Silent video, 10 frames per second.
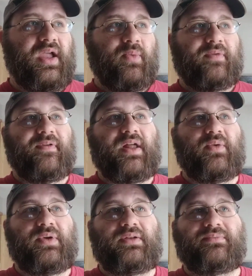We're
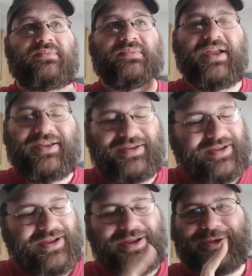following
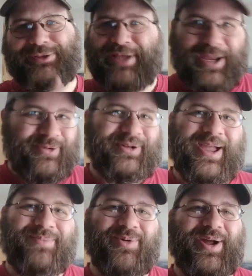Zachary
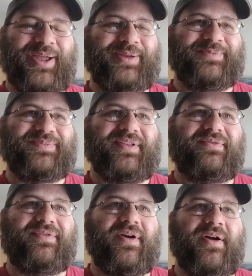Ty Bryan
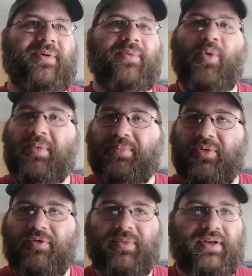from Home
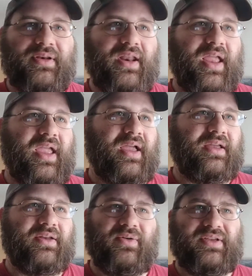Improvement.
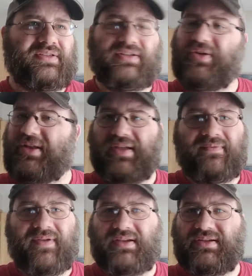And, you know, he's still got
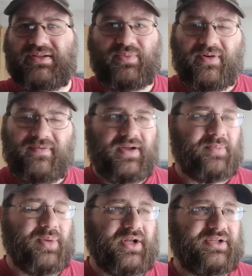that face he just want to
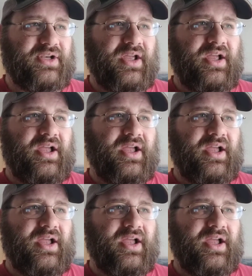fucking punch.